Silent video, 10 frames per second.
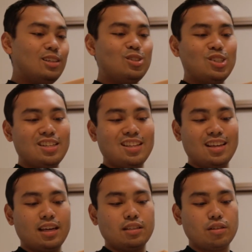interesting
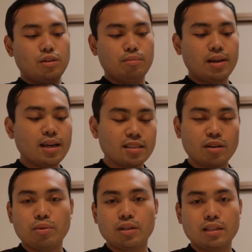thing. So because I
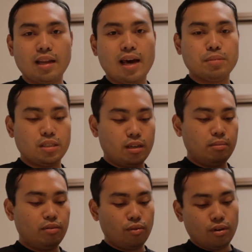worked at Amazon
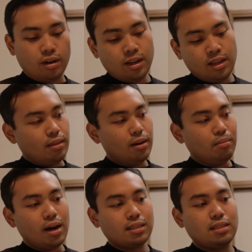before, their
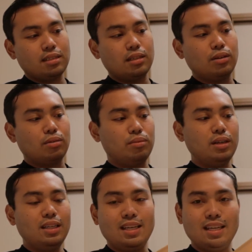boxes look
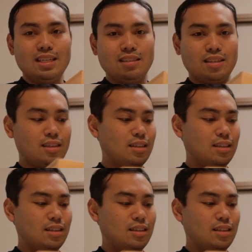really neat.